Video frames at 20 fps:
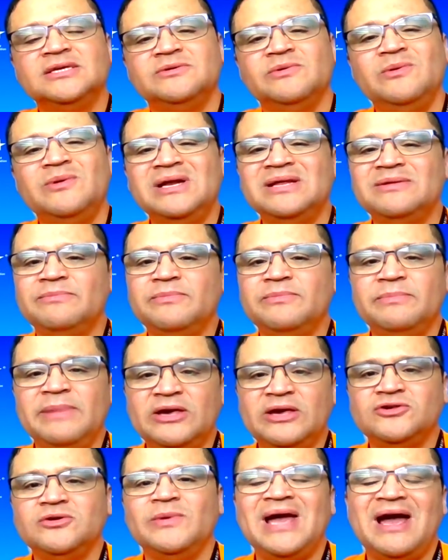So we want to
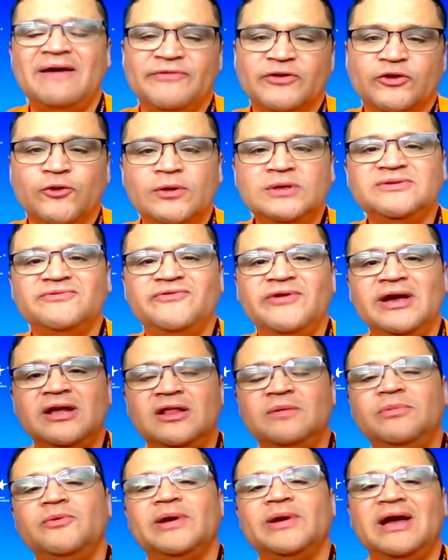make sure we have the crews
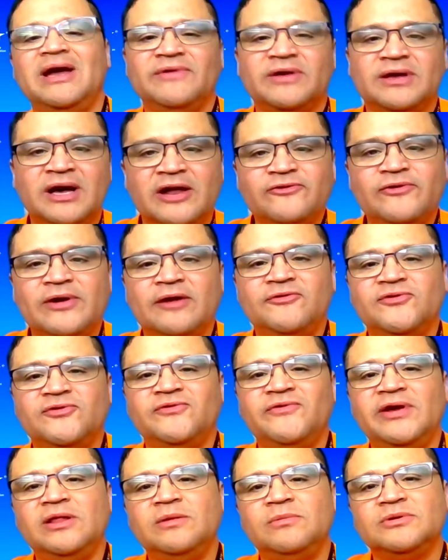available, we have the contractors
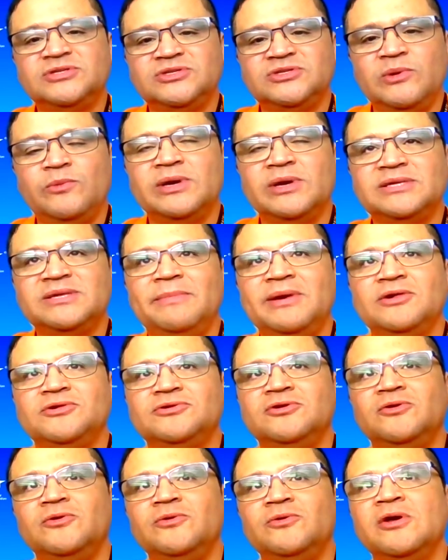available. So we want to make
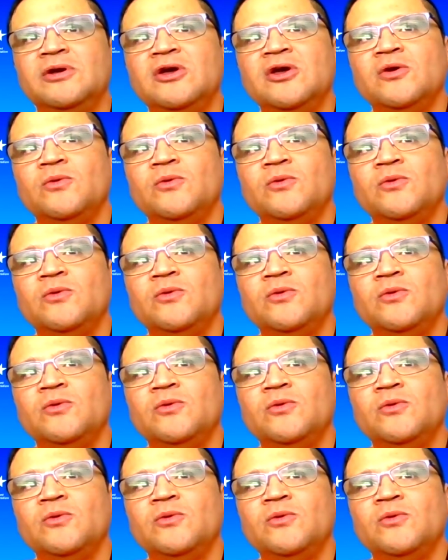sure